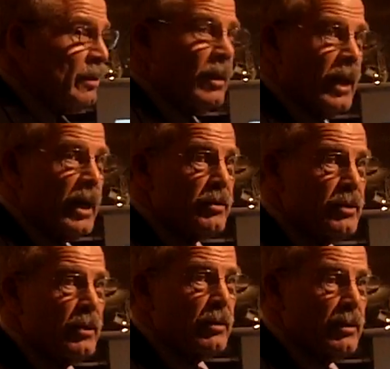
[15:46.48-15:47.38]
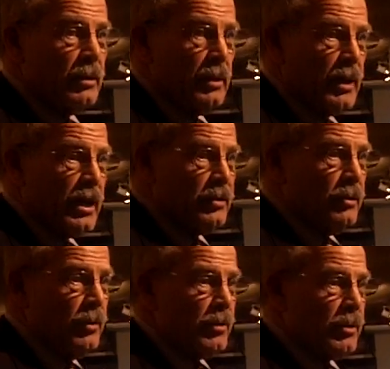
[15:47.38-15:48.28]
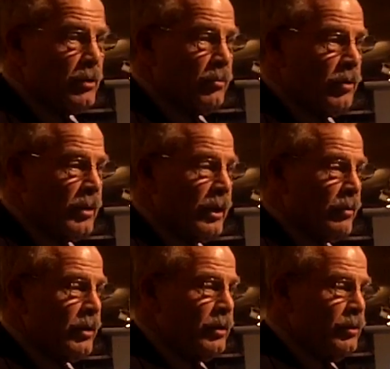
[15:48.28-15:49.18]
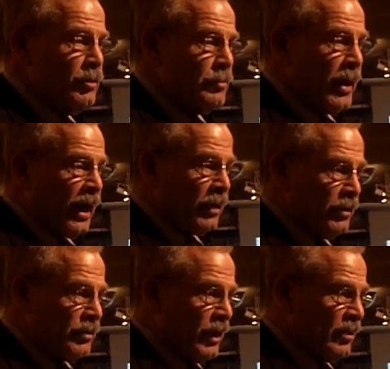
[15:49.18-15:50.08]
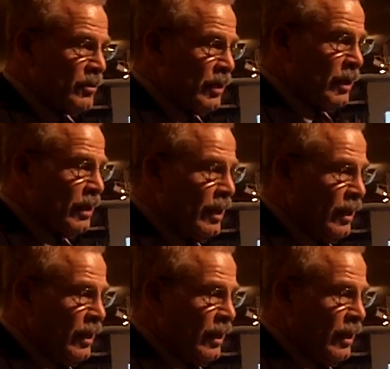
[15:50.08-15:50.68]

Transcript: In the last year, last two years of the war, there were huge battles as the